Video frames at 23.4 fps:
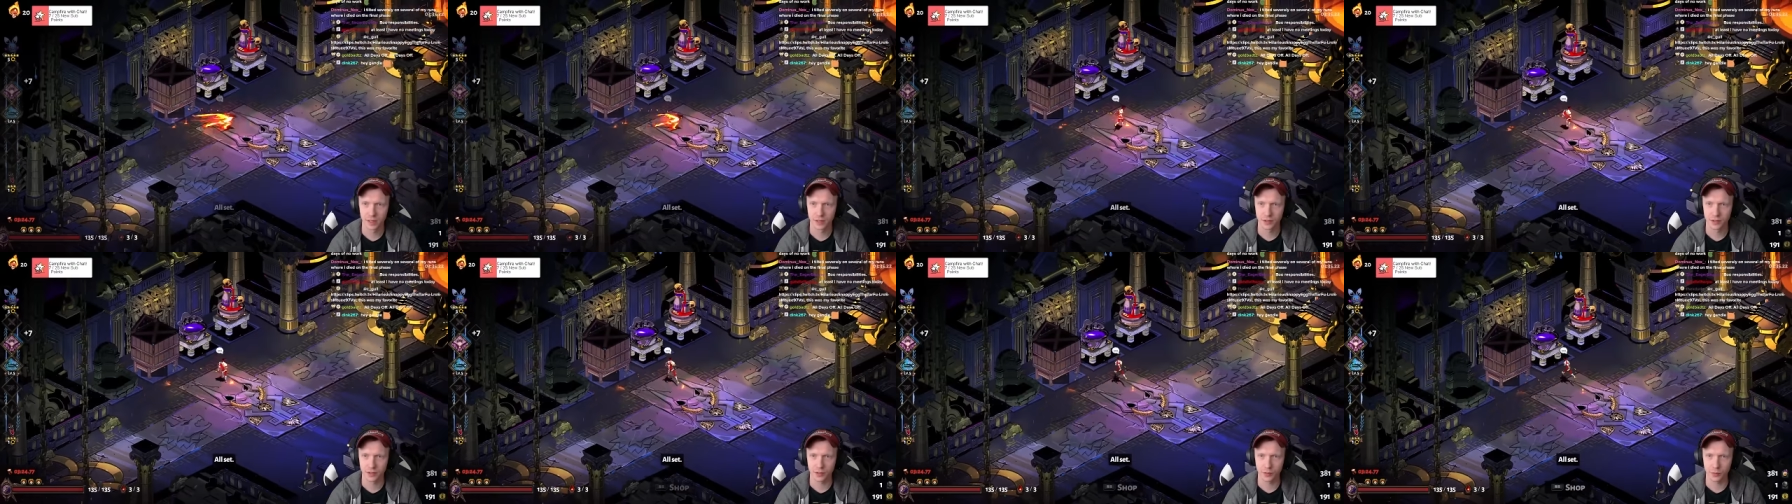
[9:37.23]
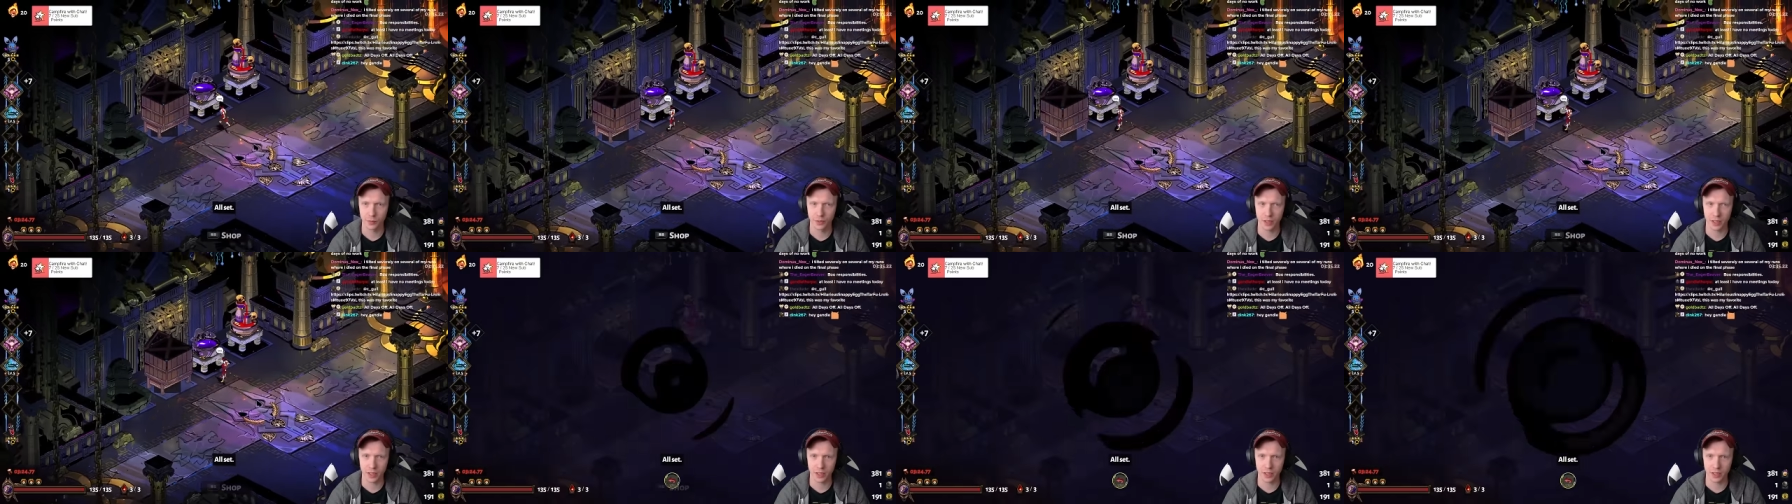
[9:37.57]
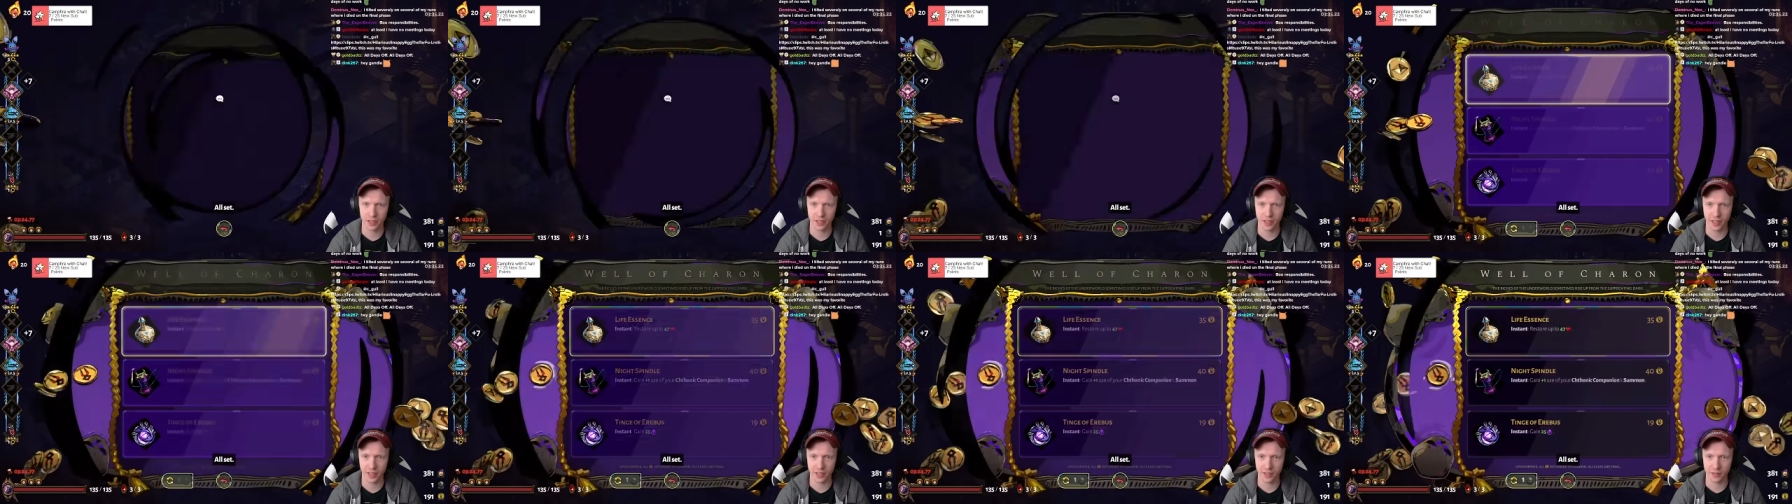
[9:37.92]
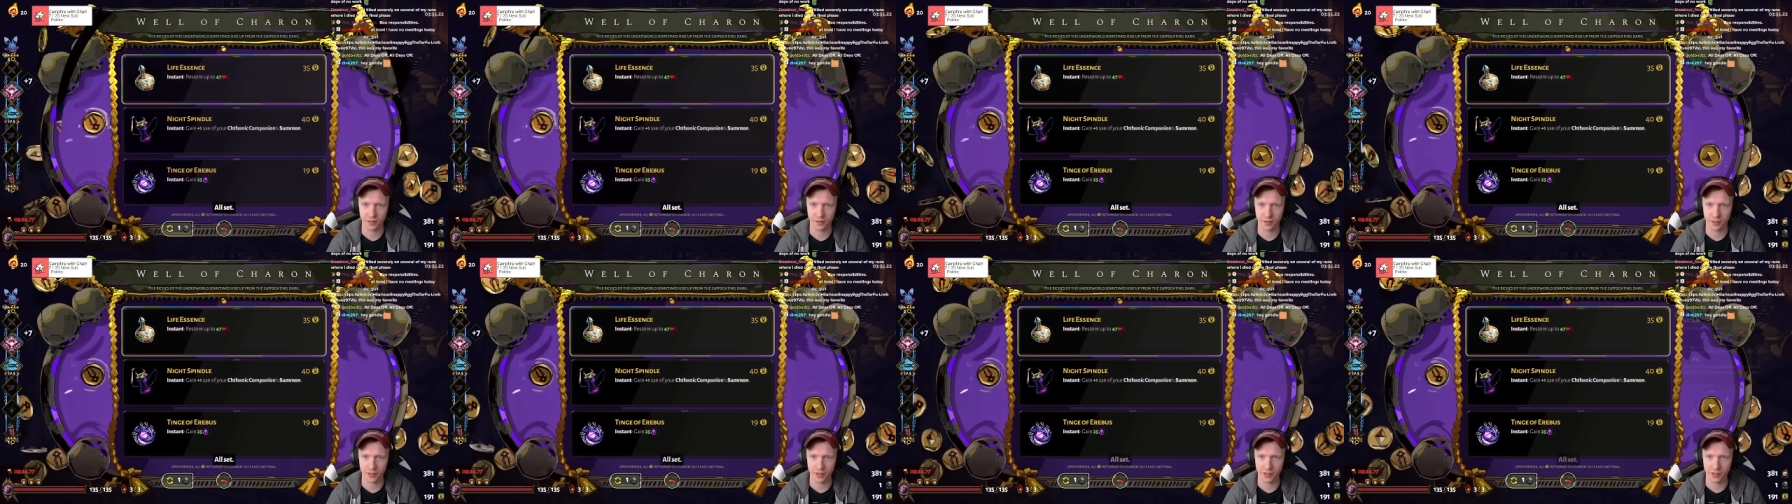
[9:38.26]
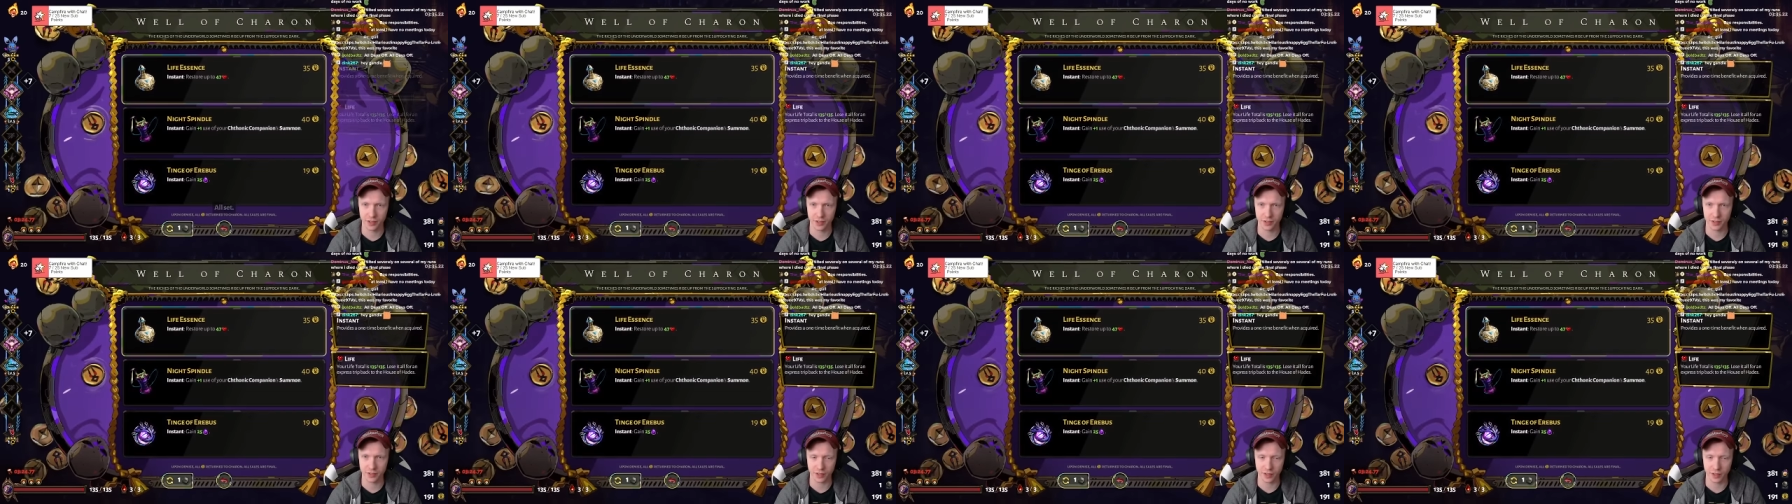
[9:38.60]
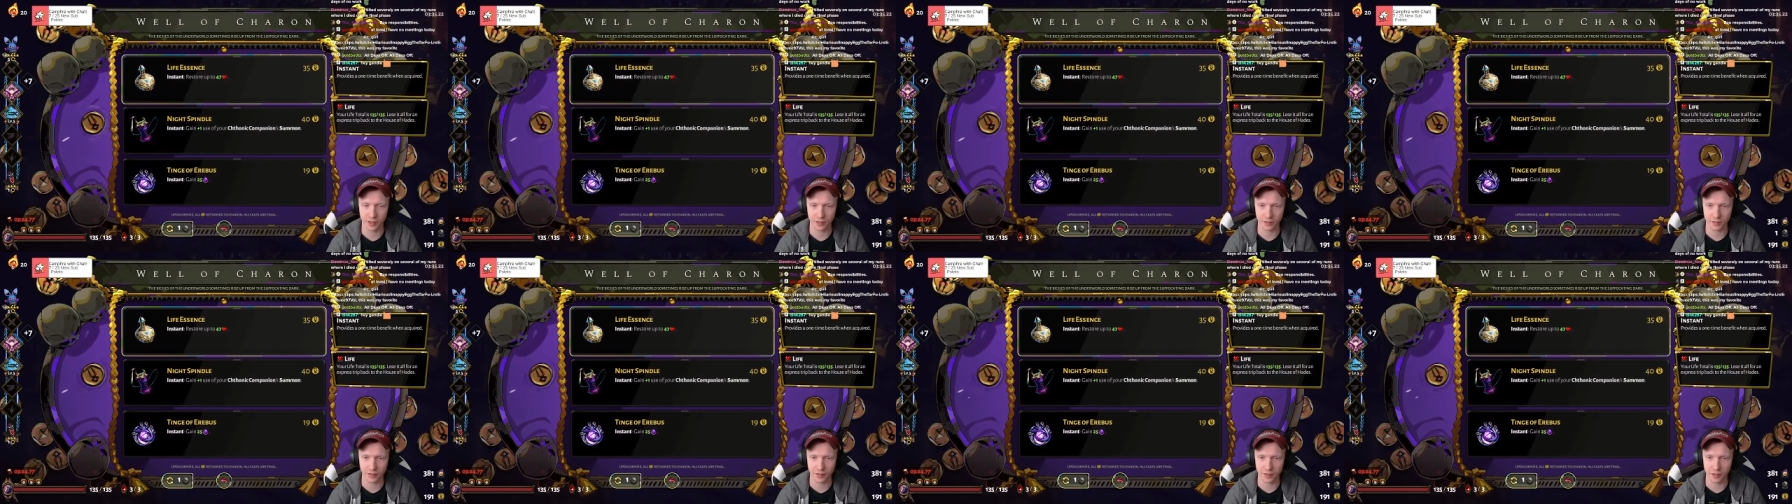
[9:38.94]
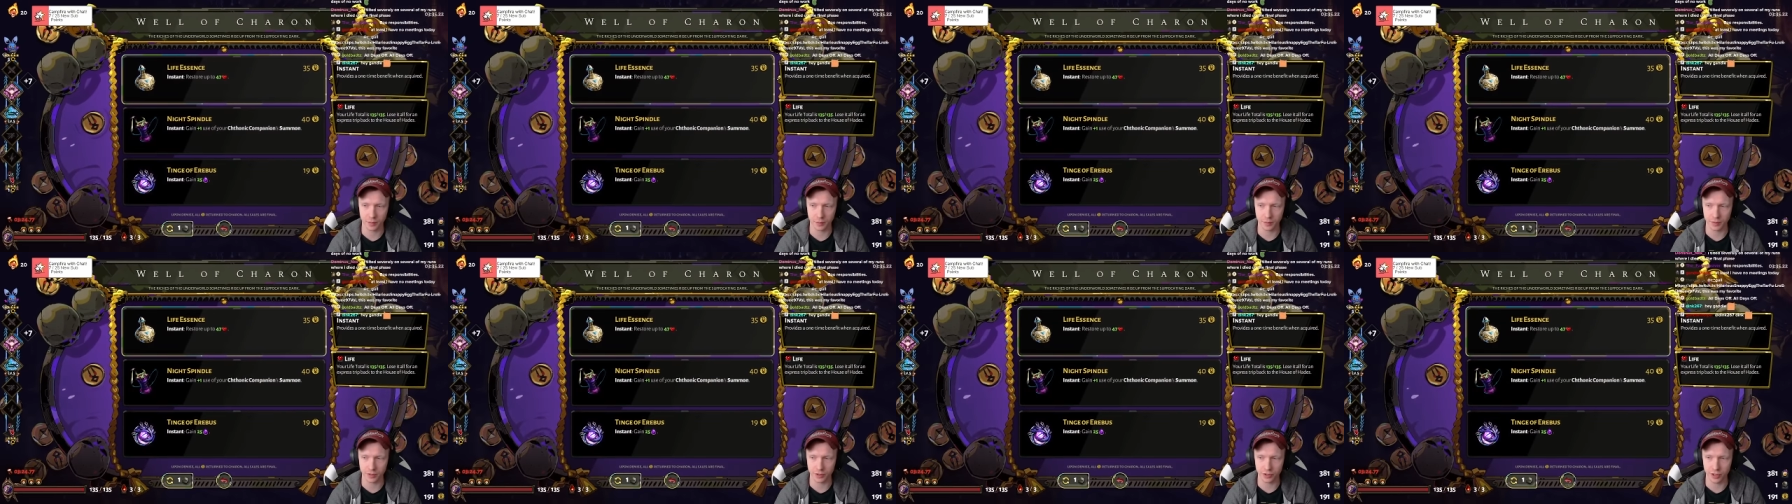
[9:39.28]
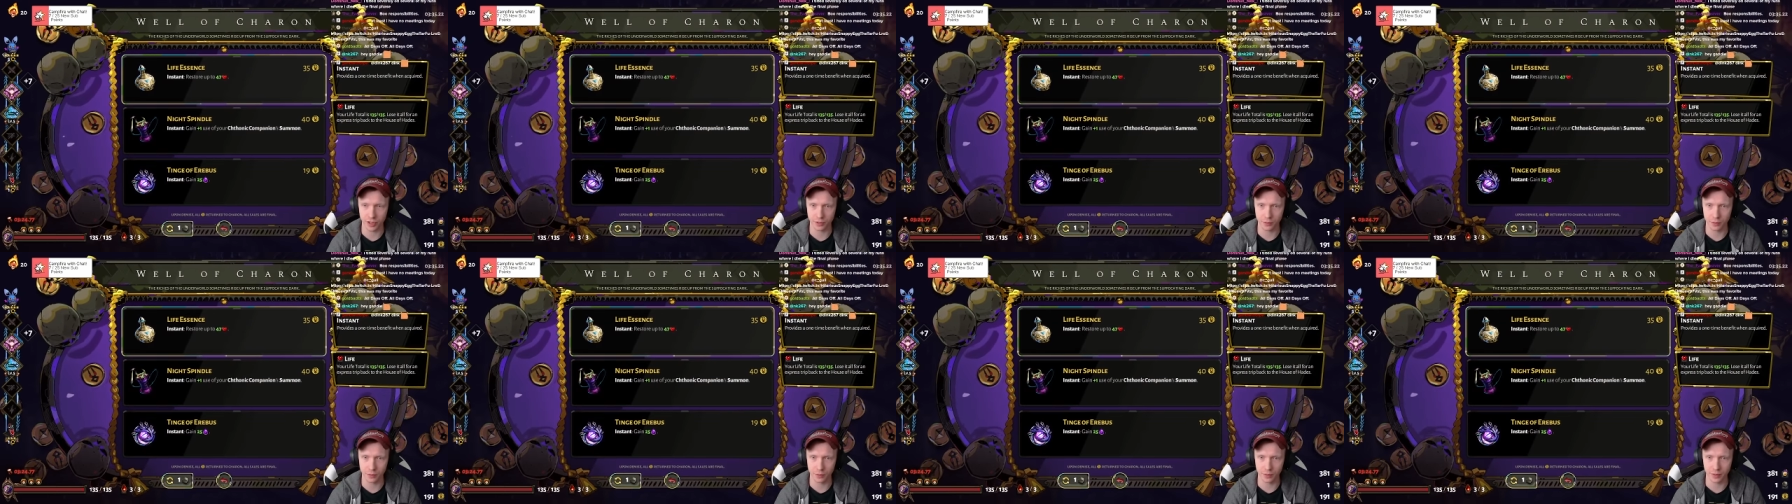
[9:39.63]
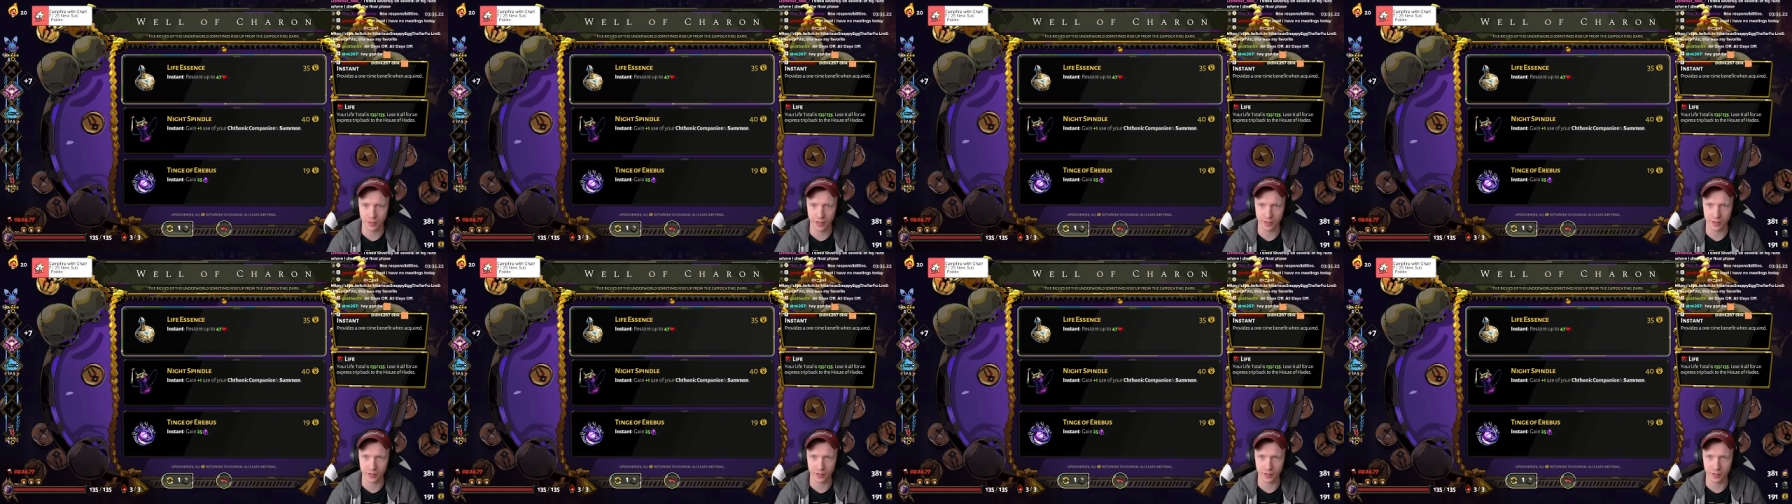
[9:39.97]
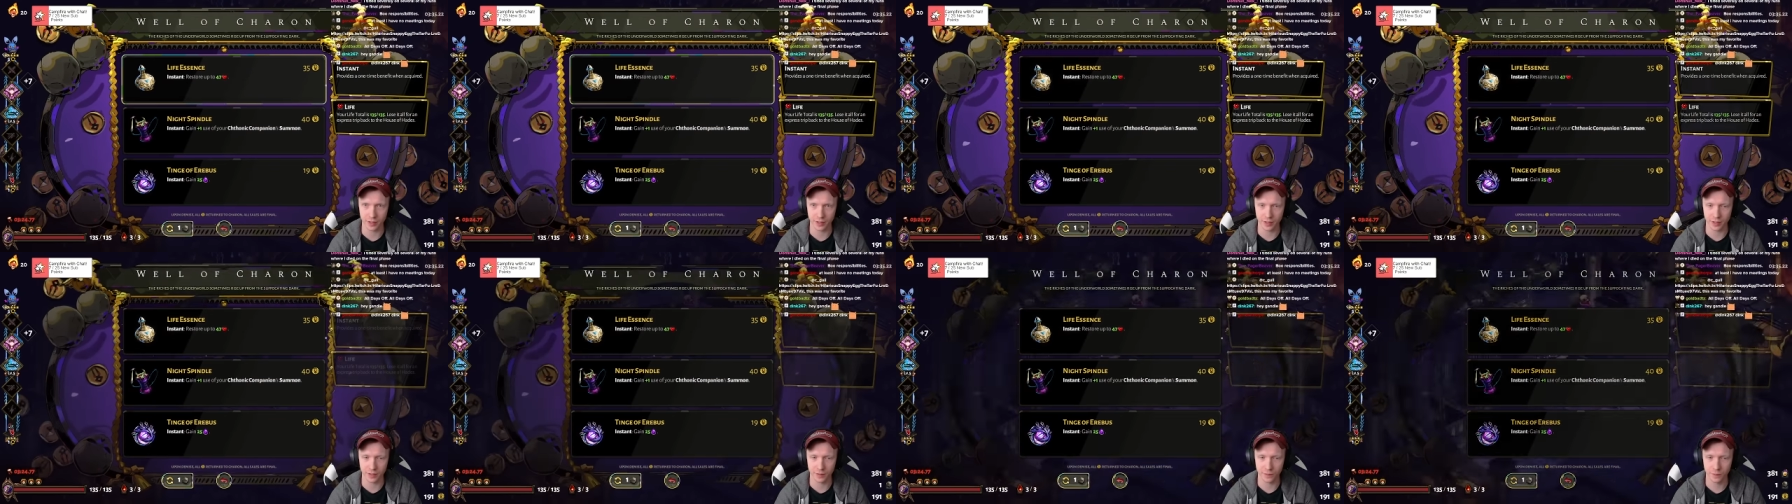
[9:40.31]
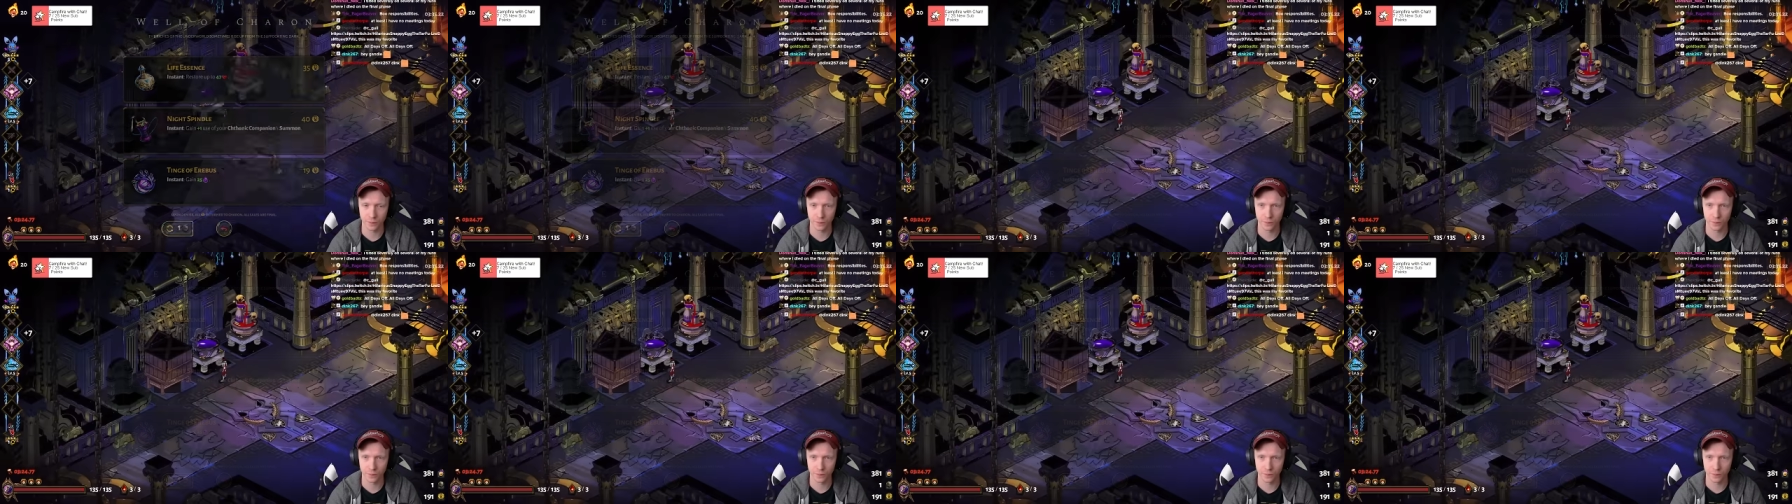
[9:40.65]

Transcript: So we need an Ares. I'll have to double check when we get there.